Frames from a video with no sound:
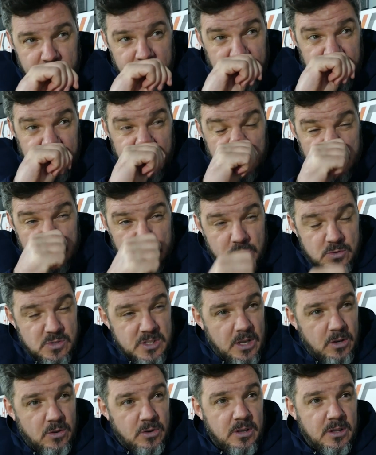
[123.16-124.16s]
really are
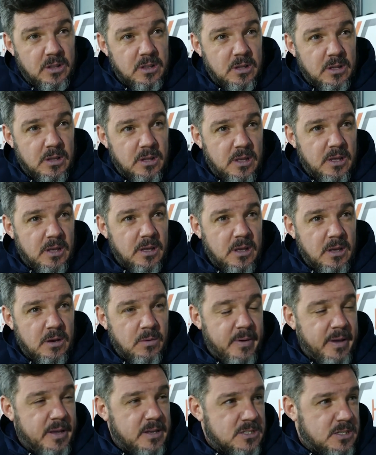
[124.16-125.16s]
Tuesday night
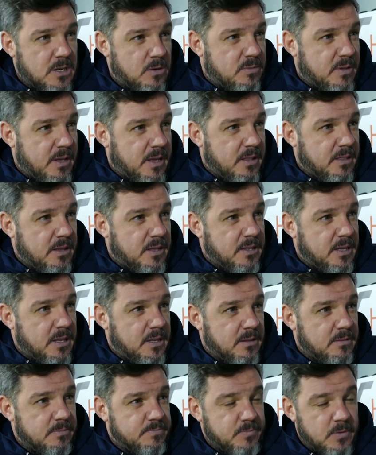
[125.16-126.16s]
away at Southend and
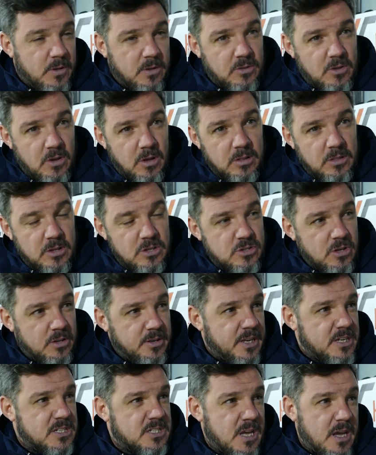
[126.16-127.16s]
then on to
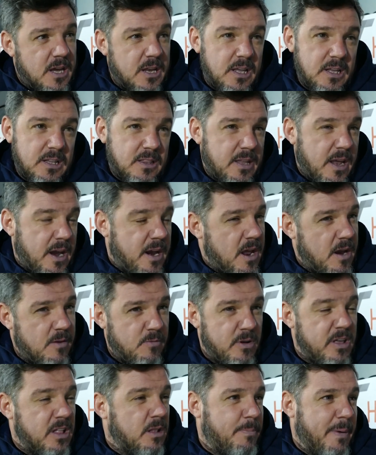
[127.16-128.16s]
Aldershot next Saturday. They're our
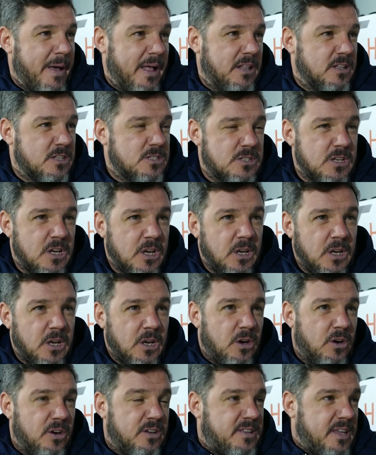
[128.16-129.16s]
real battles.
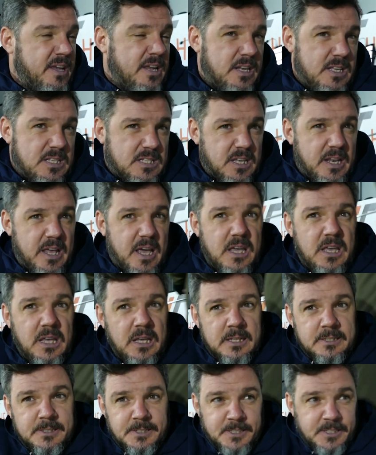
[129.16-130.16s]
Ideally today,
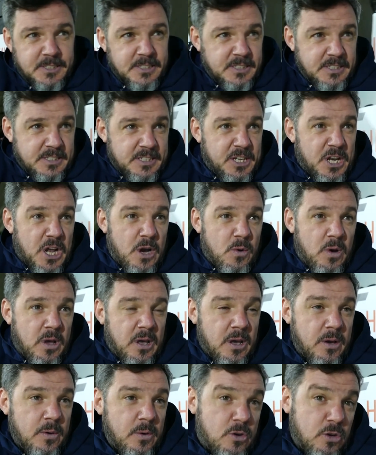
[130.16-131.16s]
you know,
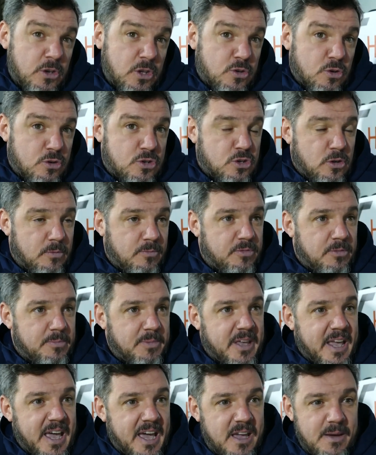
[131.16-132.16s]
we could have took something
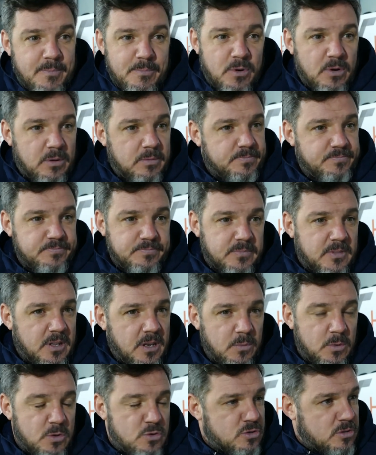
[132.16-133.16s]
from the game, but, you
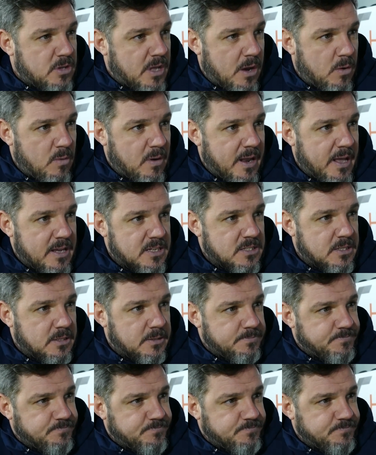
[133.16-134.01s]
know, we just outclassed.